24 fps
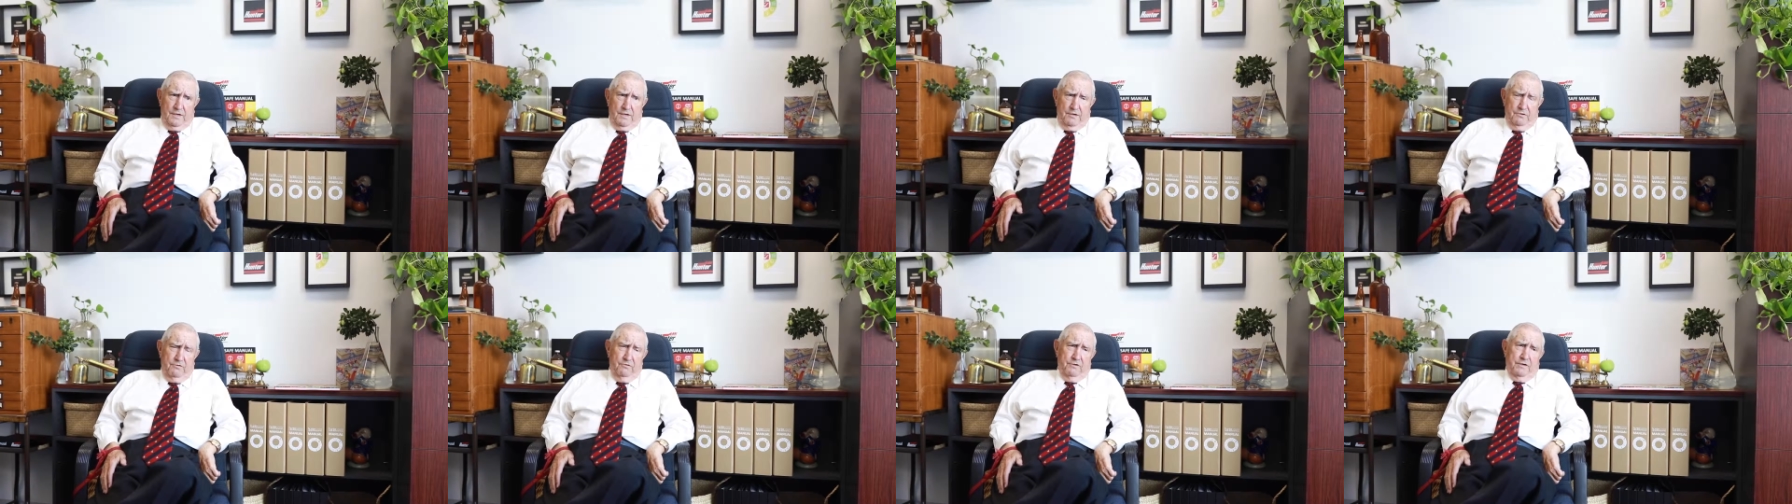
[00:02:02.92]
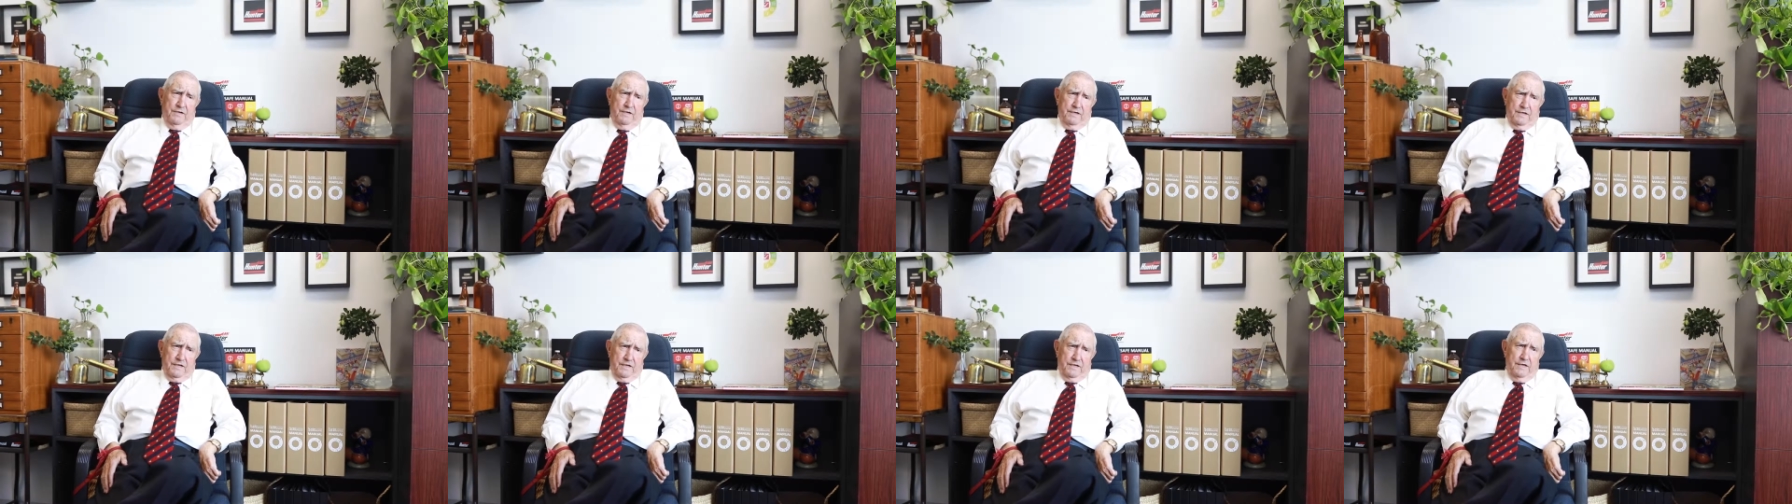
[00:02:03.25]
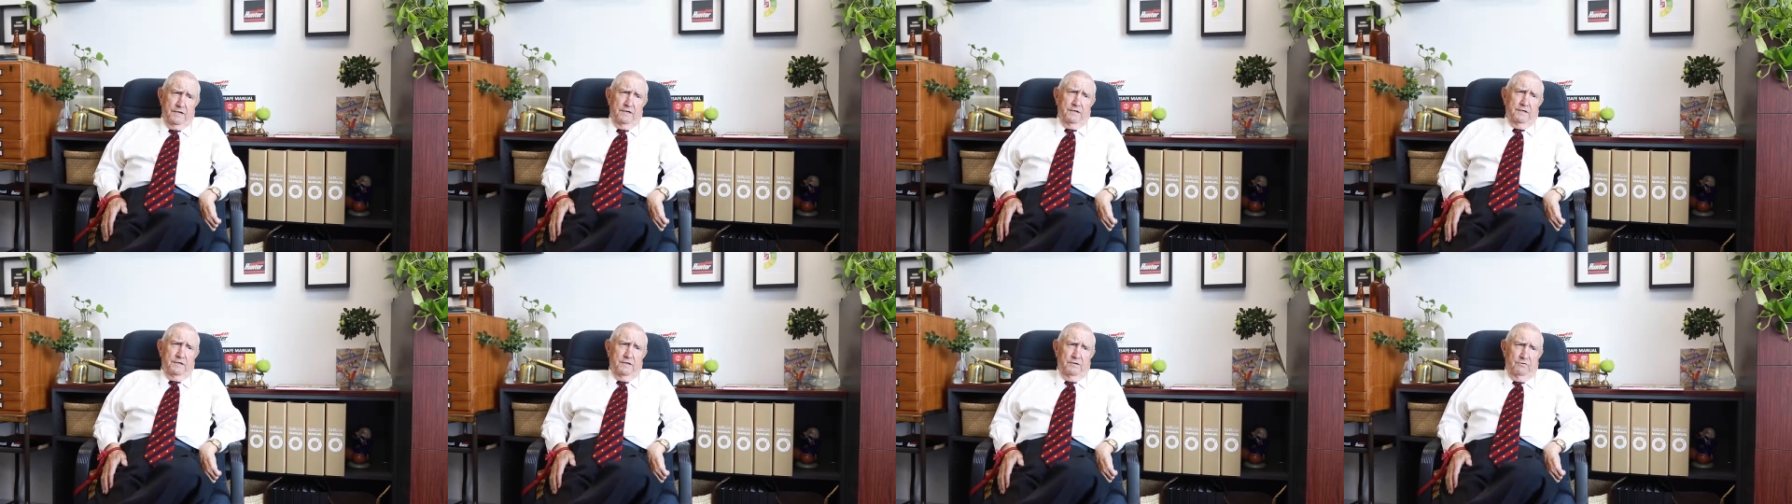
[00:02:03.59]
and you'll get a
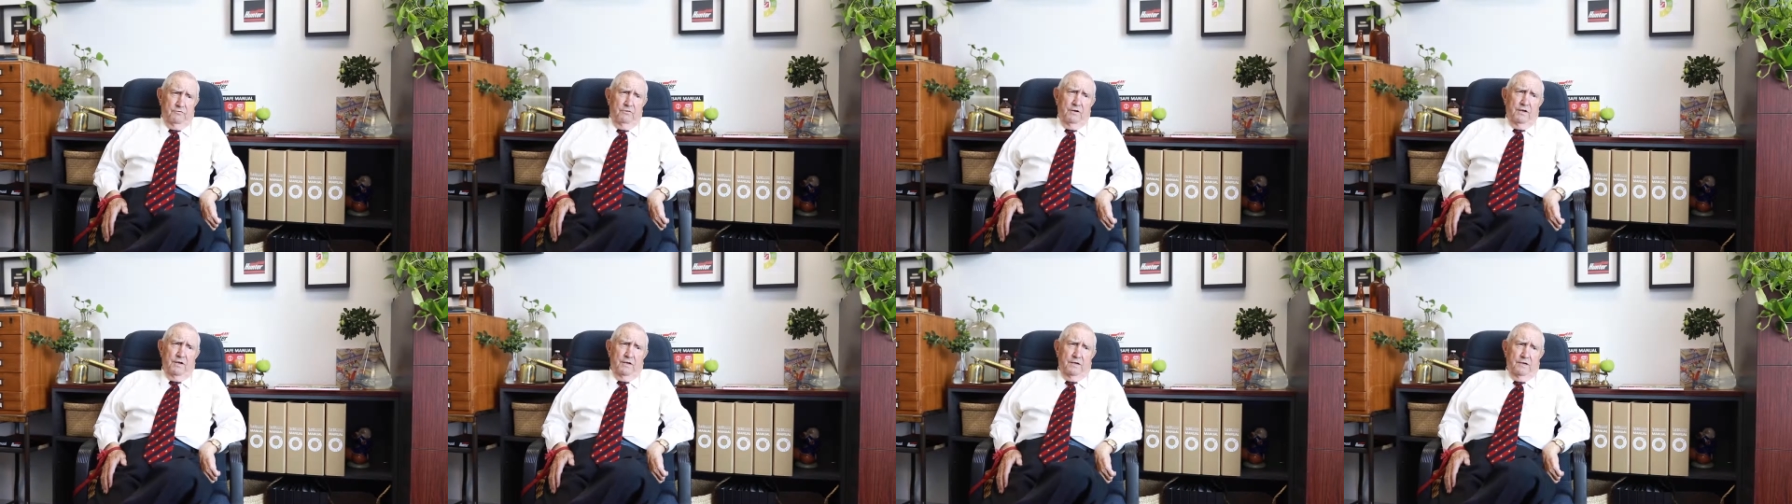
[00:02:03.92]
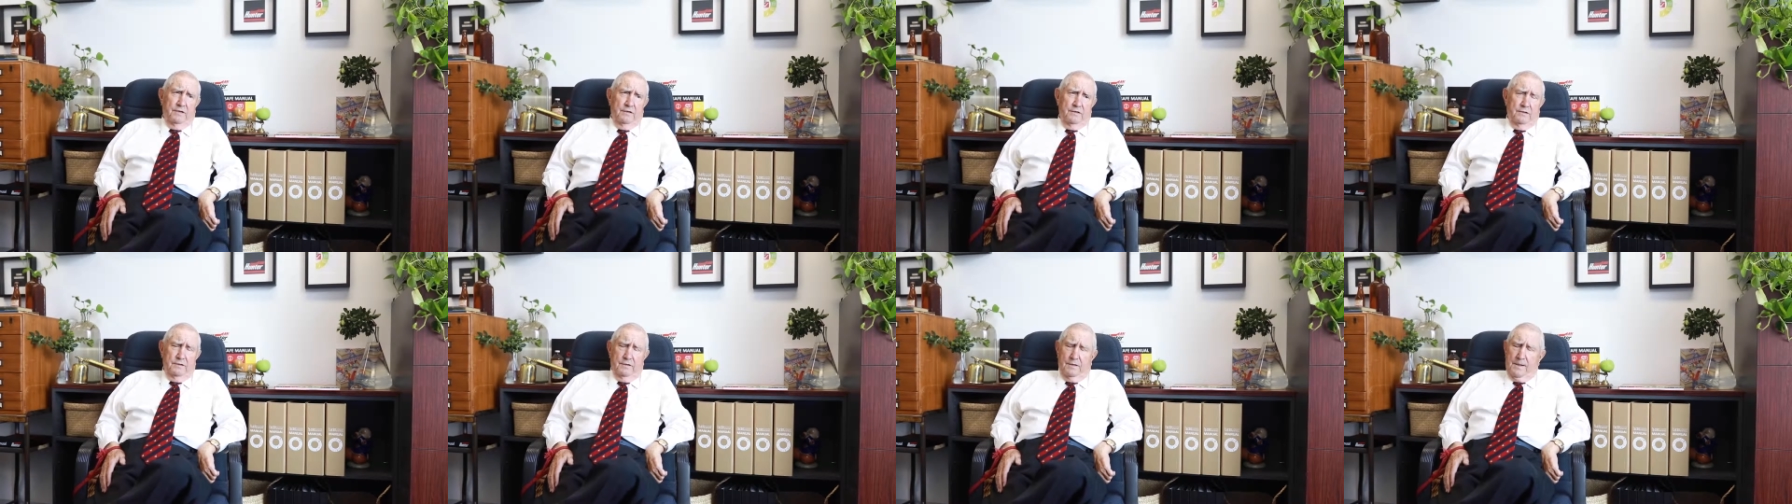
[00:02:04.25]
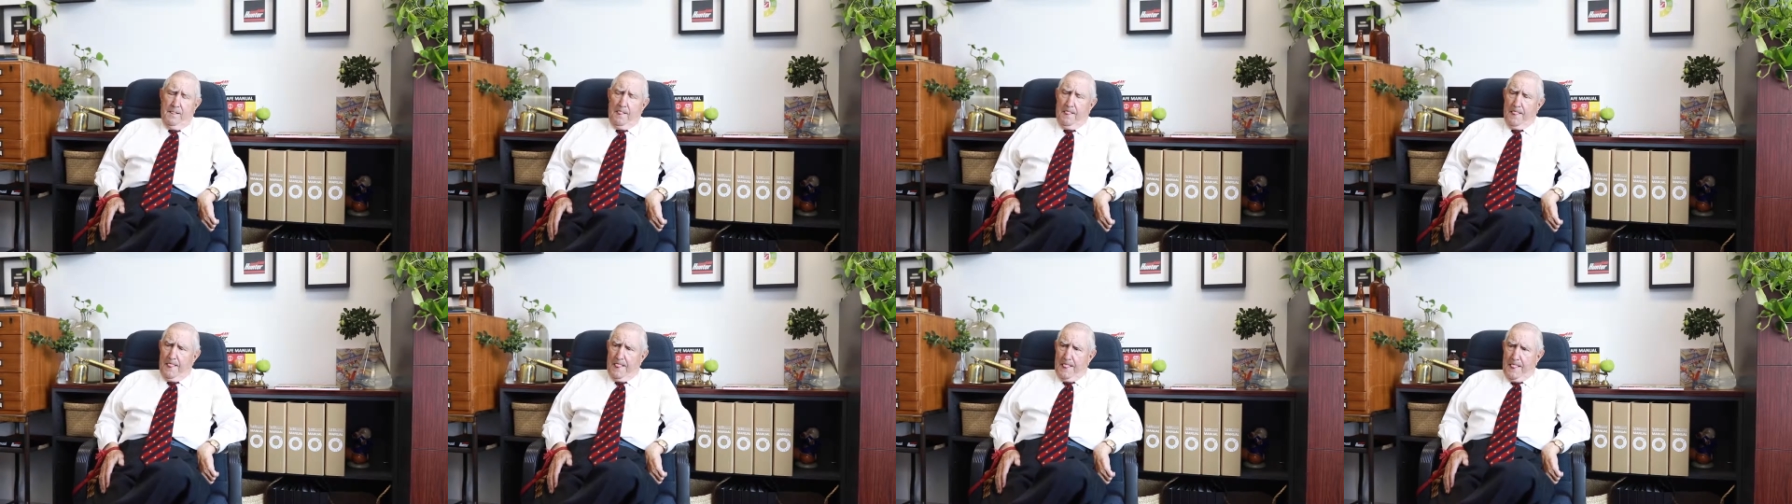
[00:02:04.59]
guinea a round
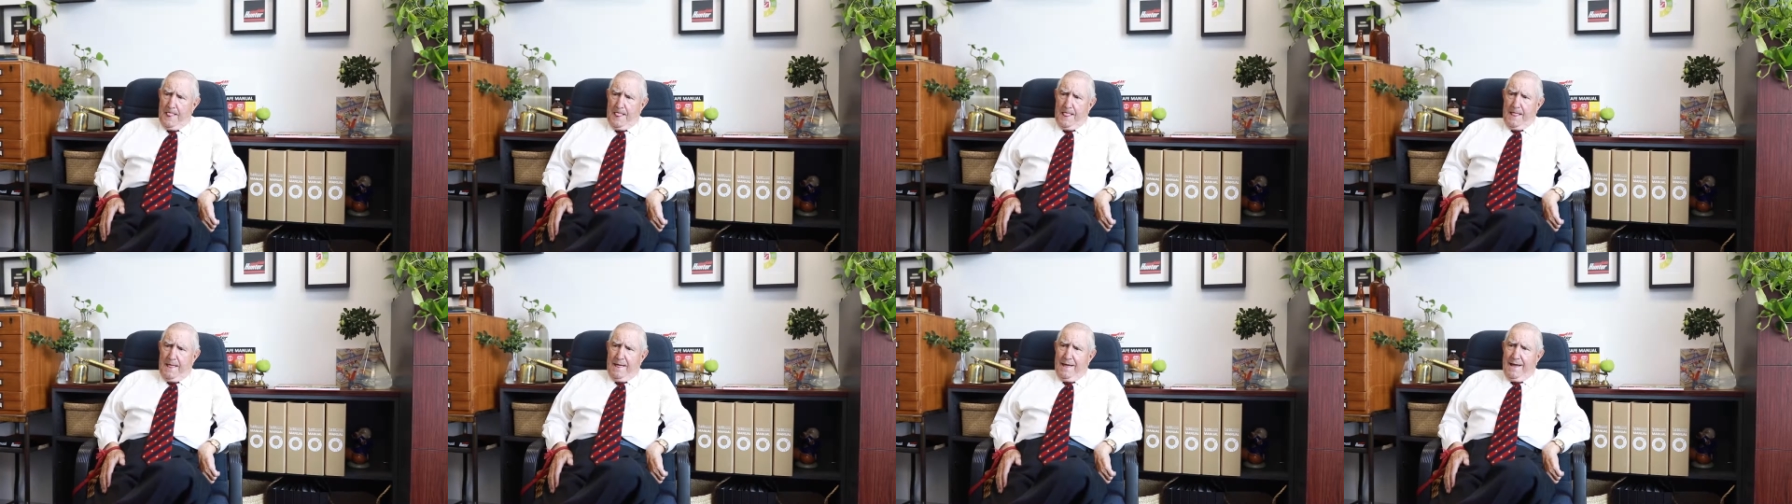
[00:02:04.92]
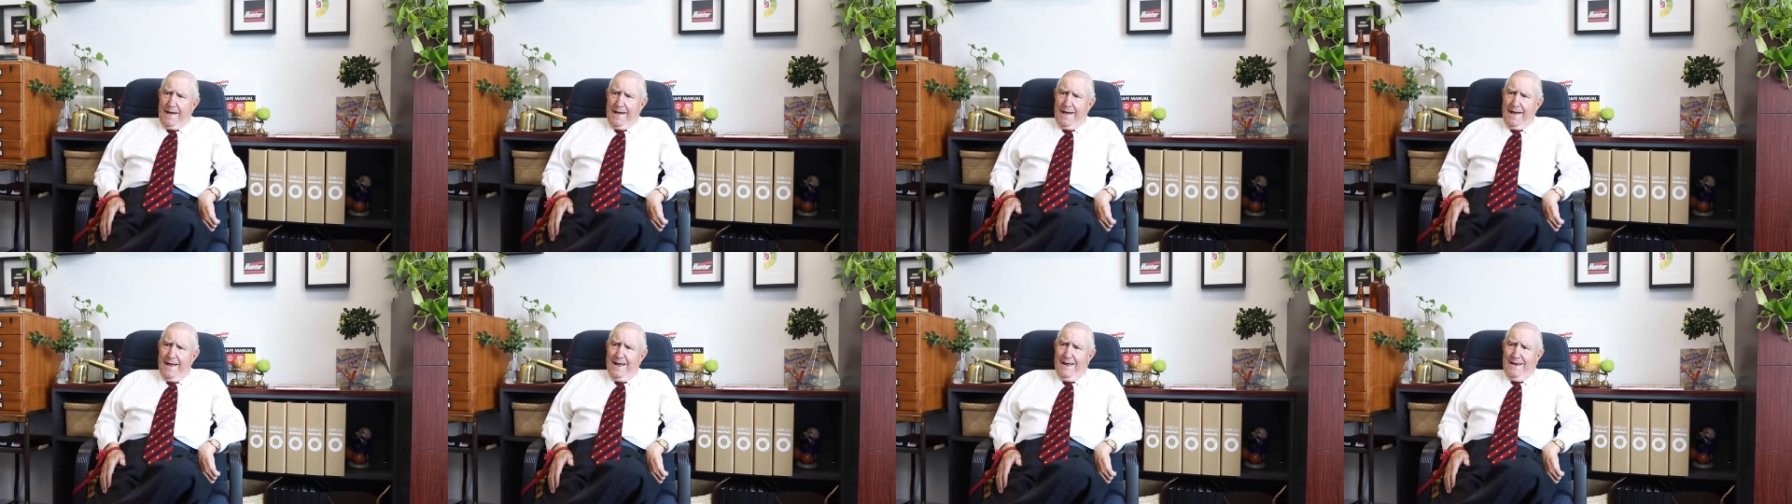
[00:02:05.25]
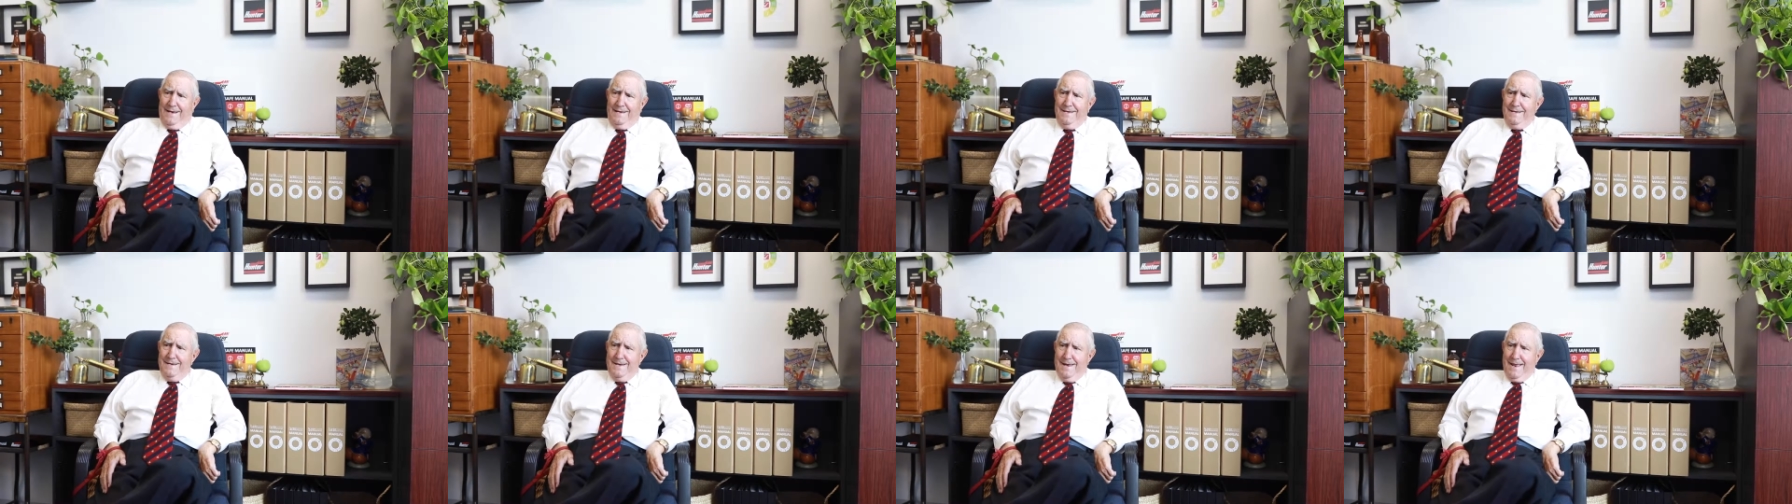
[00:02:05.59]

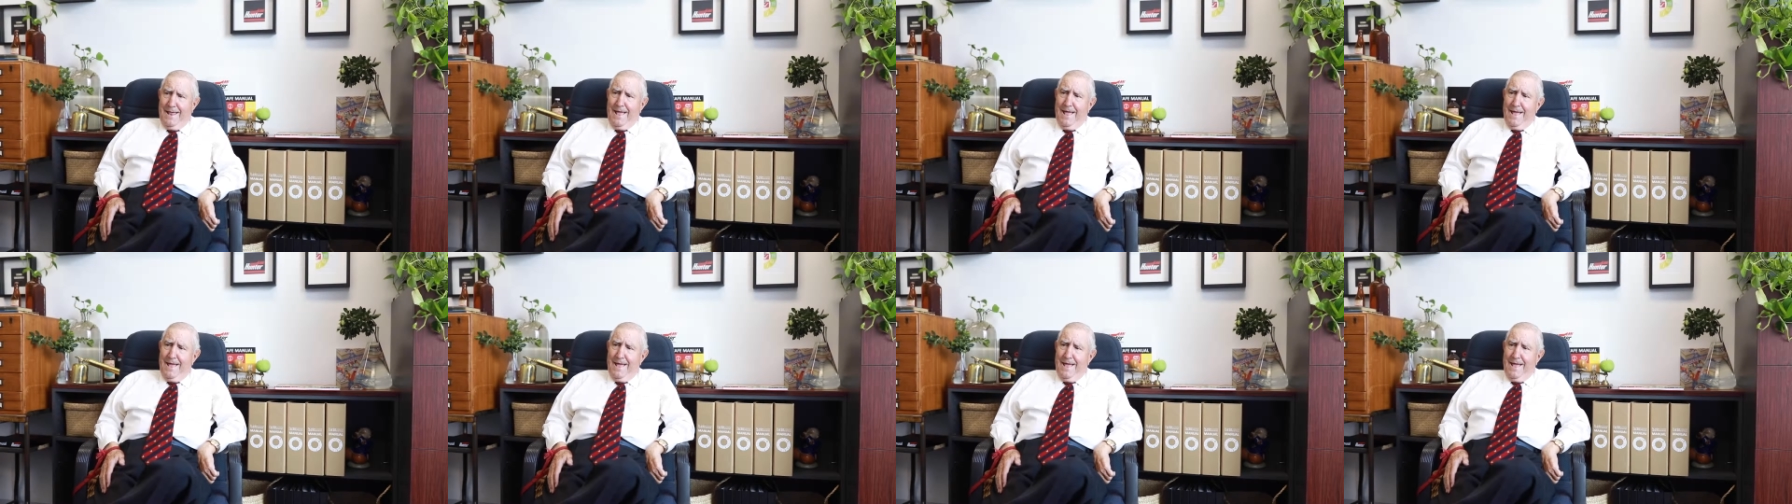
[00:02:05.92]
and